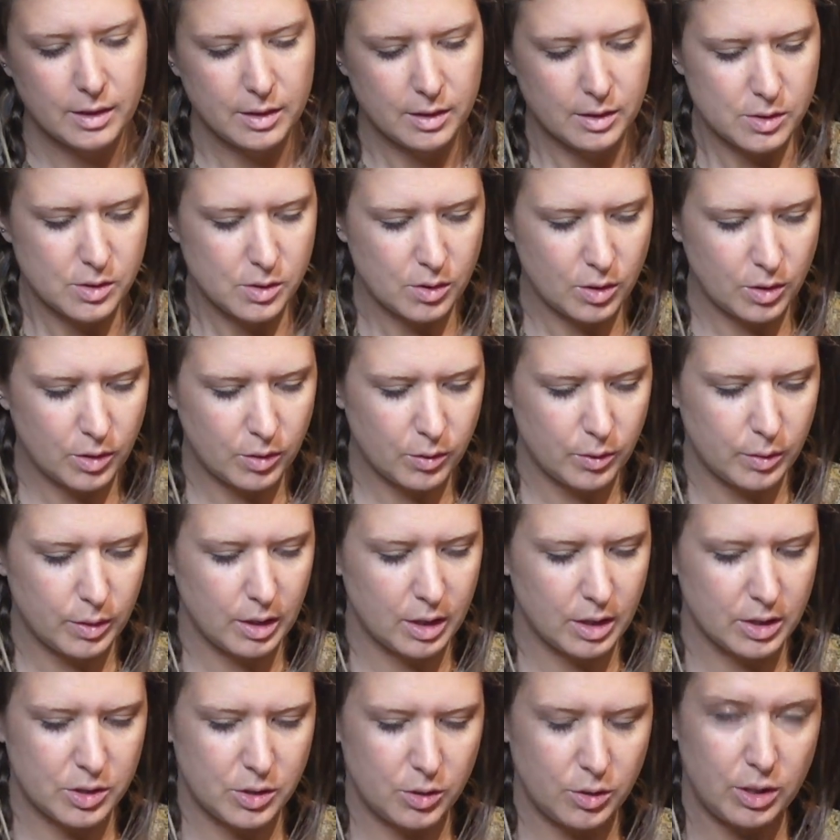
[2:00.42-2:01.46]
So
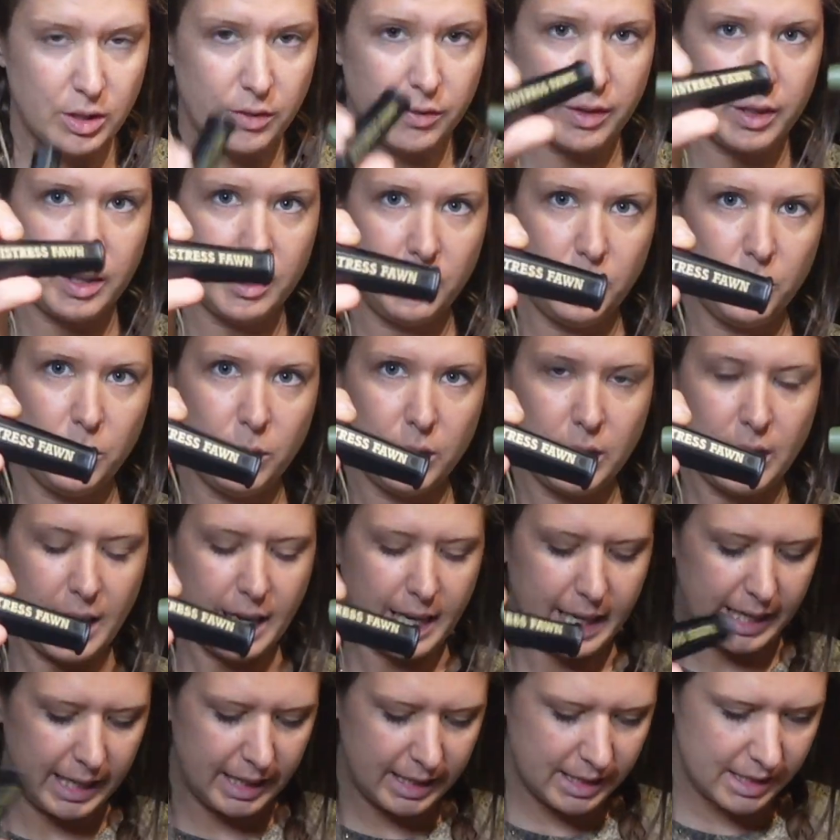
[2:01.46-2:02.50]
they're two different
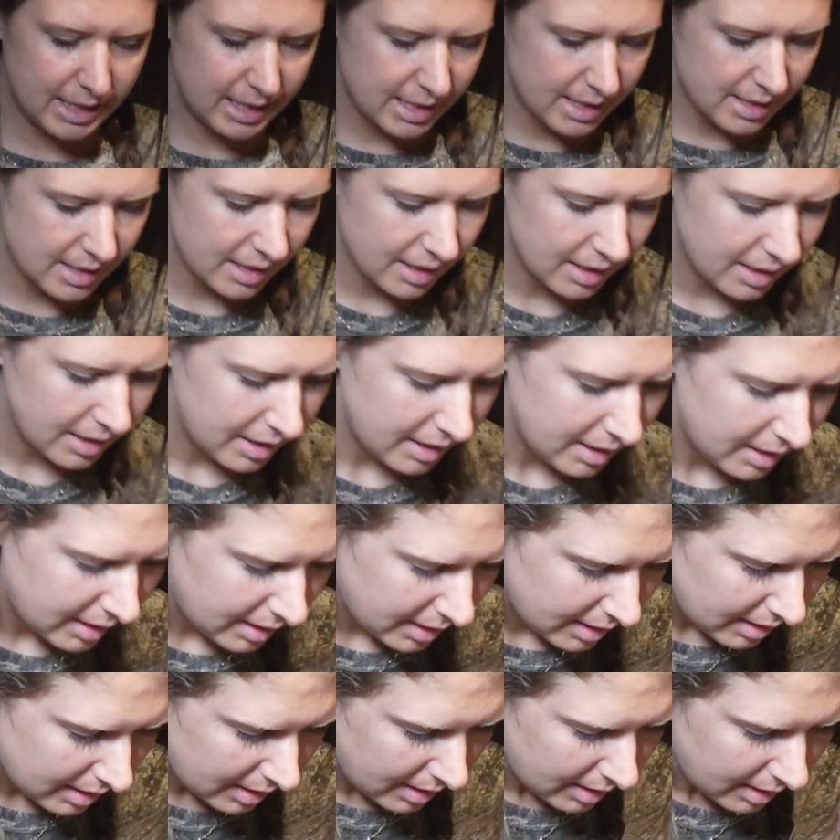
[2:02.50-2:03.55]
kinds.
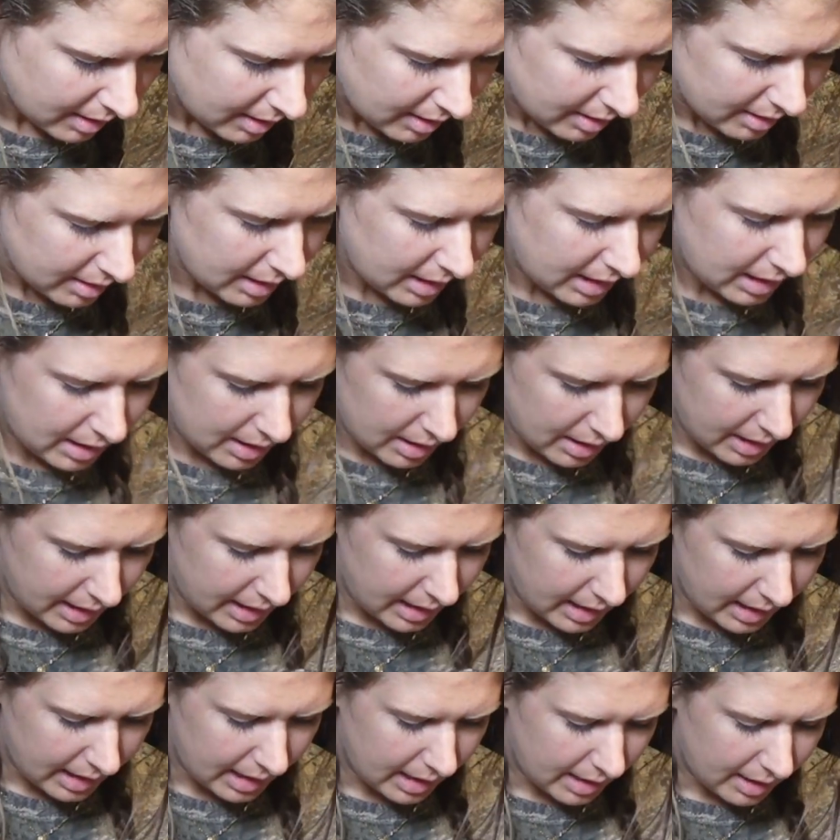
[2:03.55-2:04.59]
Then I
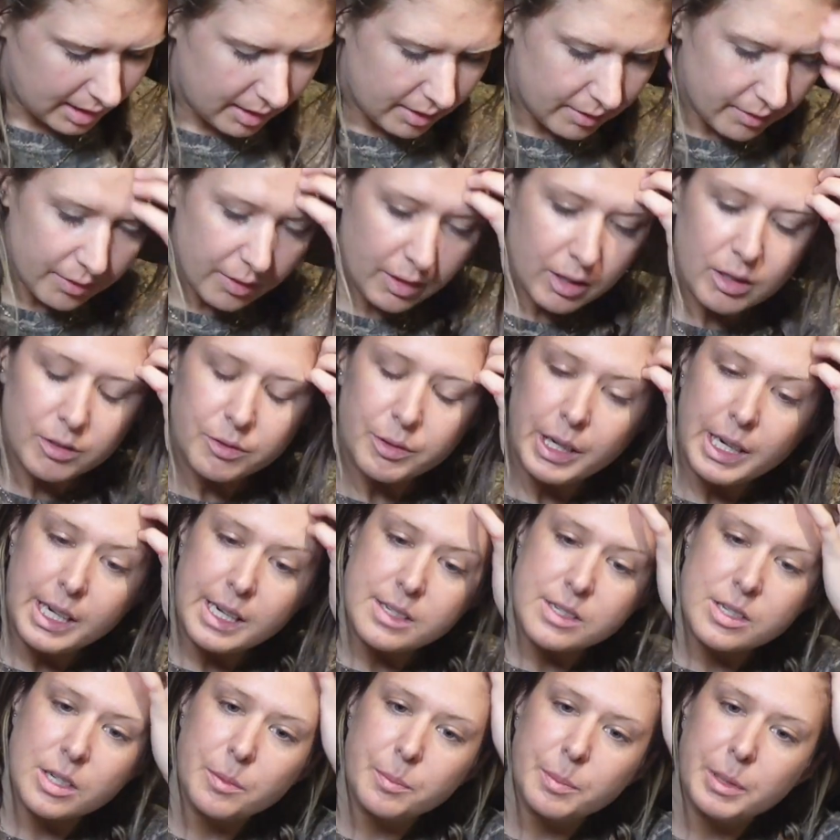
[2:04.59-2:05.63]
have a
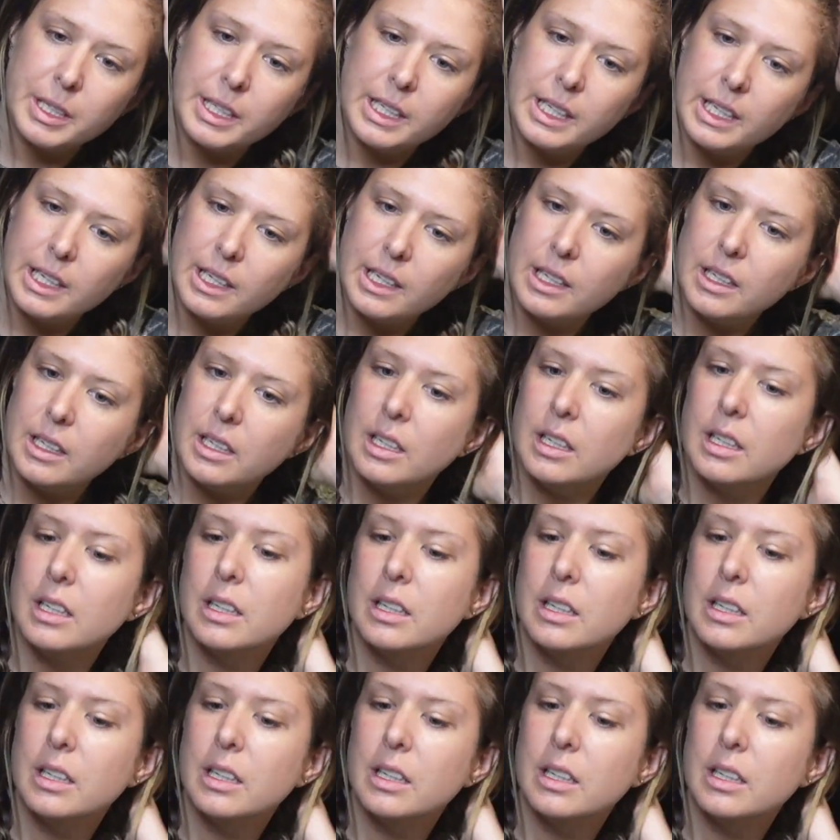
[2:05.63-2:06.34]
razor blade,